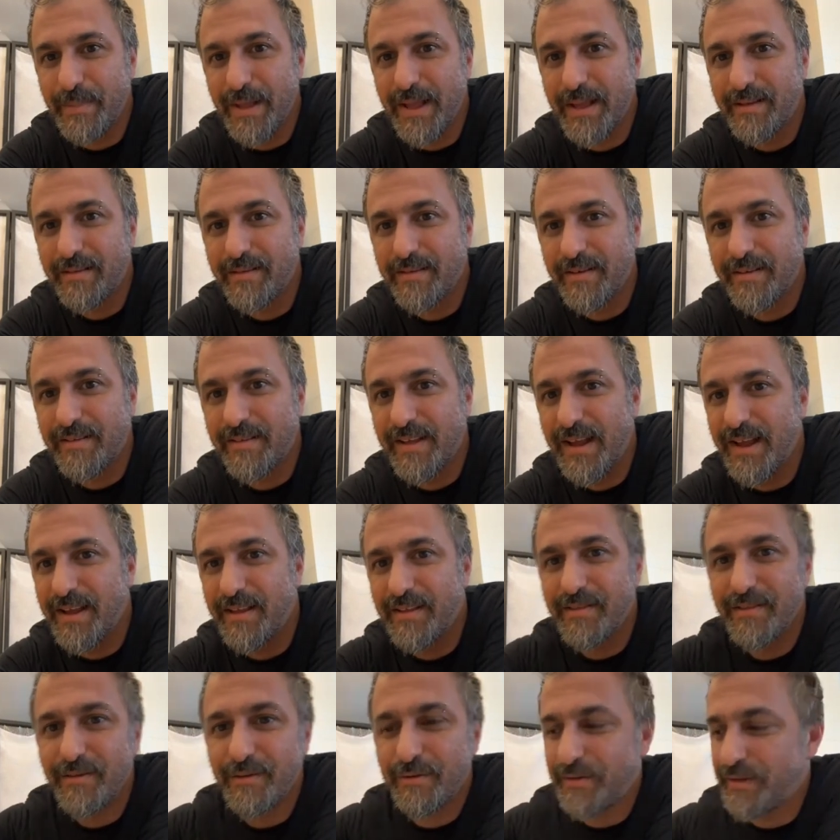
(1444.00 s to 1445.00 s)

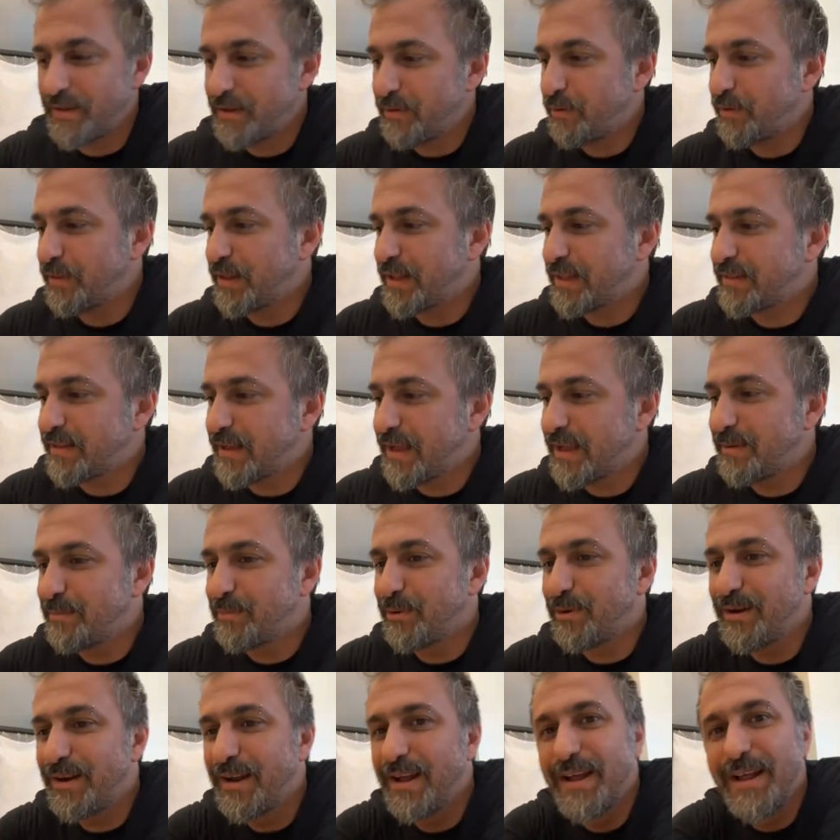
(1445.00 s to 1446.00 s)
exercise on the
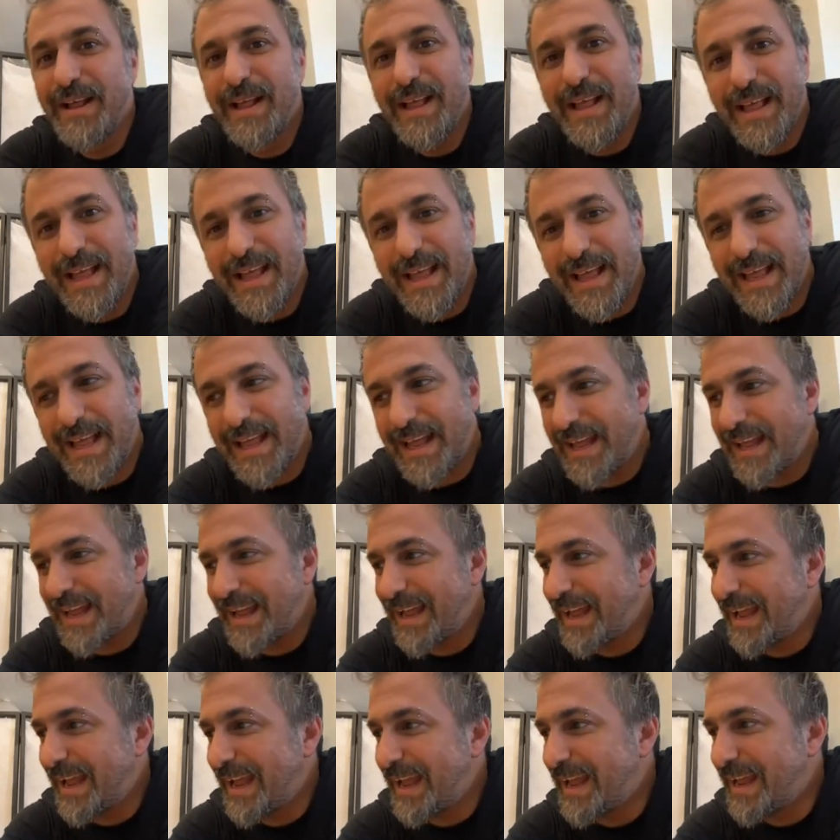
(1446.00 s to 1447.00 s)
table,
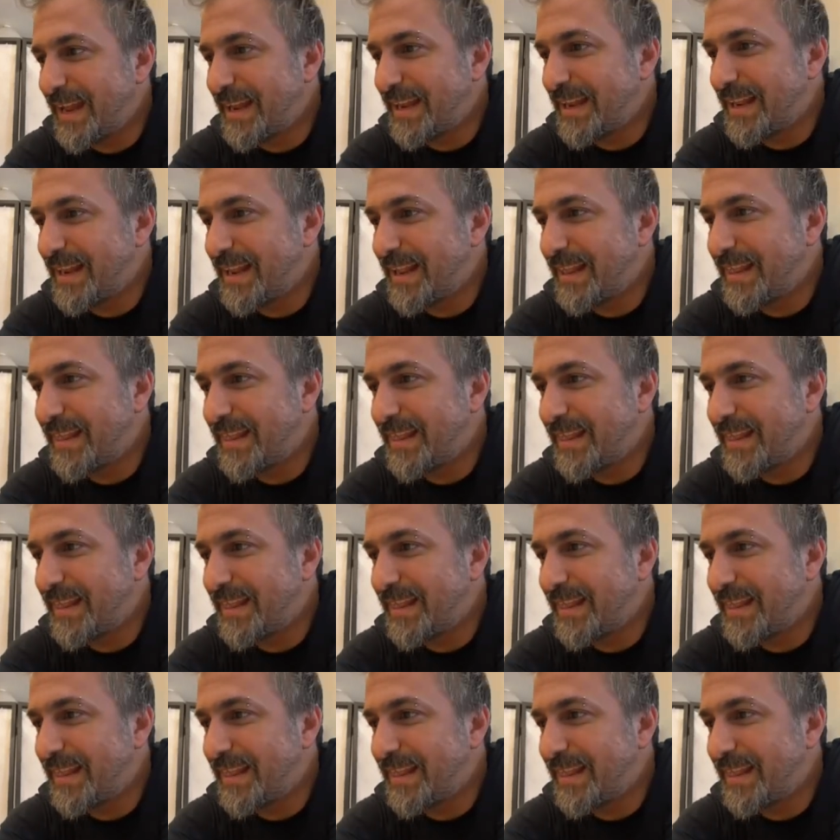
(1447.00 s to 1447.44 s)
and the